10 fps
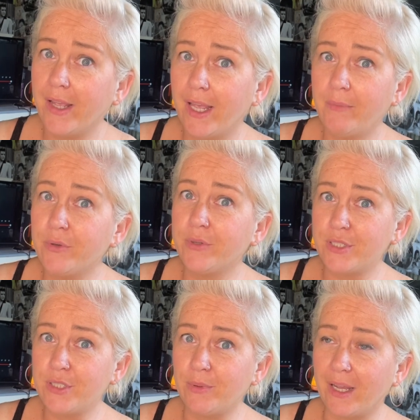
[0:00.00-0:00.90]
I'm going to
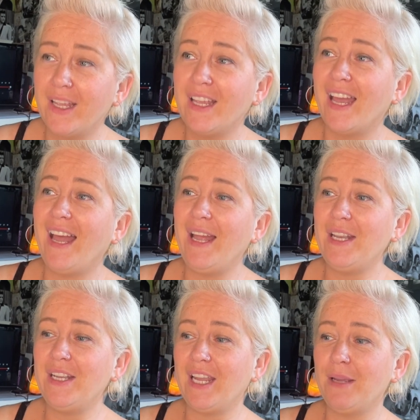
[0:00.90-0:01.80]
do it.
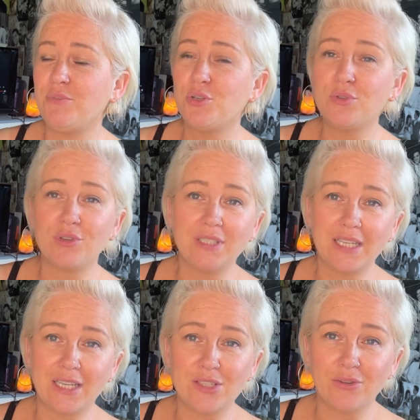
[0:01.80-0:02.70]
And um, Joe's got
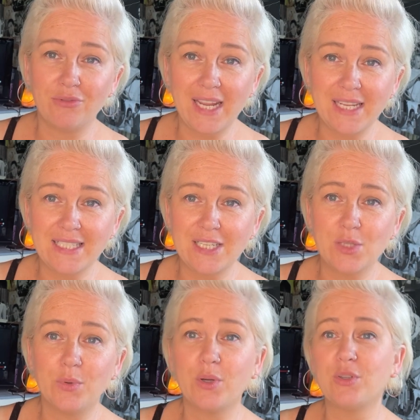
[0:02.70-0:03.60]
tickets already,
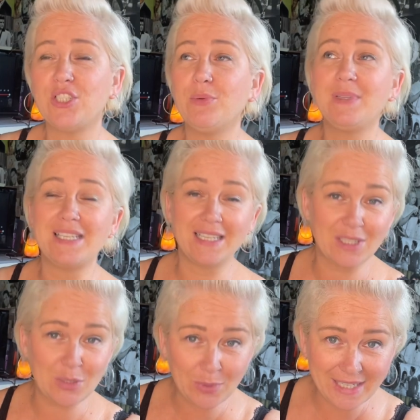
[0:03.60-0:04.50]
so go she'll be seeing
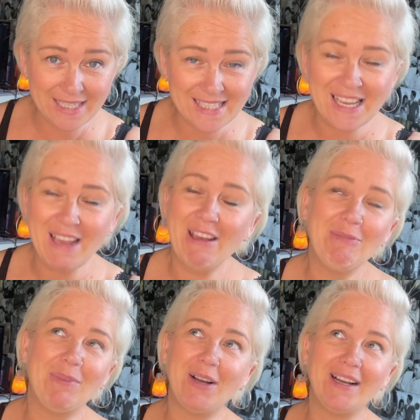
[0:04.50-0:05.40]
it twice.
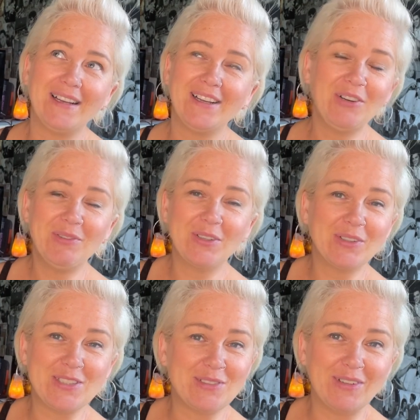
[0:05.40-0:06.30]
But, oh, we're going
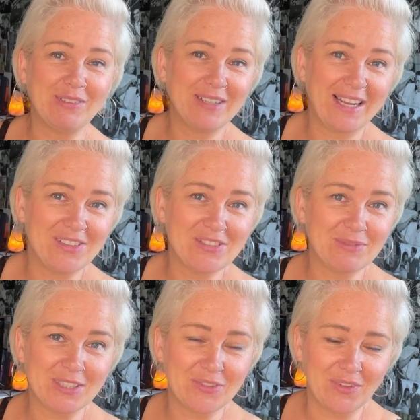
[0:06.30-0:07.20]
to do it. We're going to have so
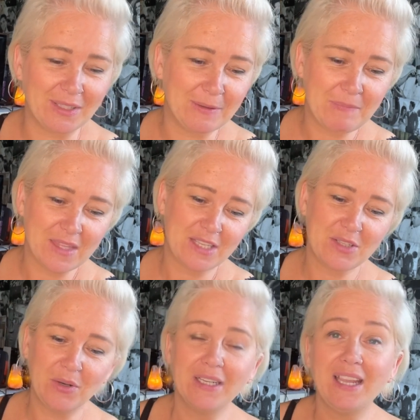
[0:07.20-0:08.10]
much fun.
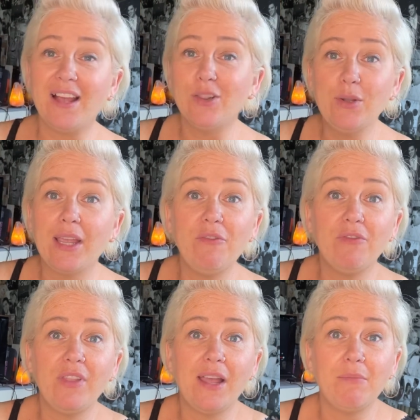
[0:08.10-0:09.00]
So, yeah, look out
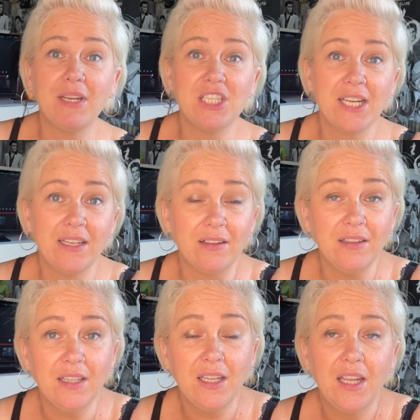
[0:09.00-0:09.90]
for that on my channel.